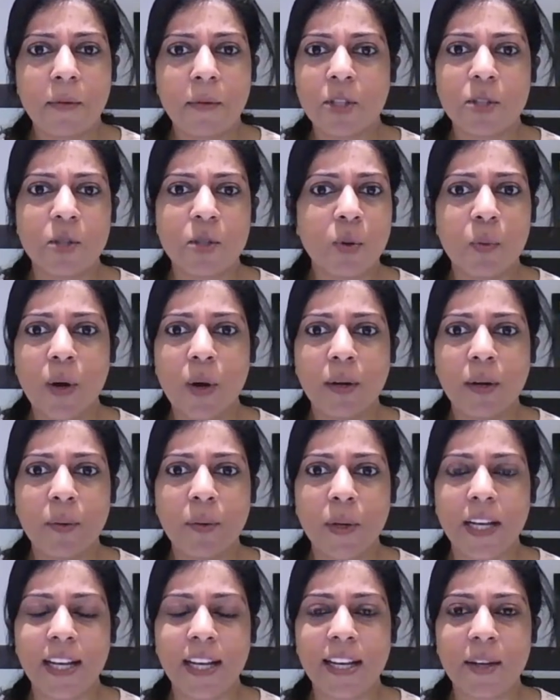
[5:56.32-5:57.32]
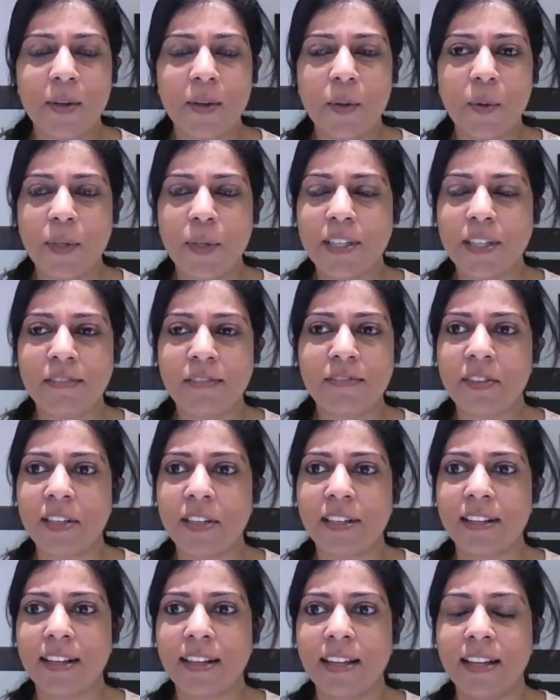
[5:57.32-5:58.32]
I'm not sure what we do
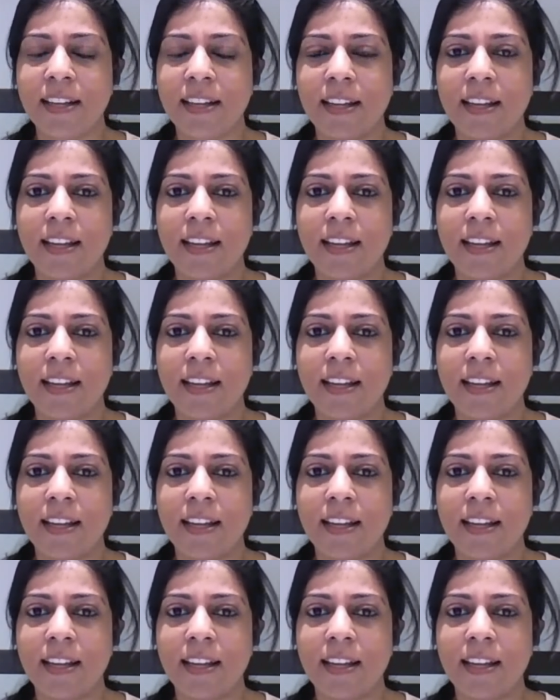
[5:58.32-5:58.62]
differently.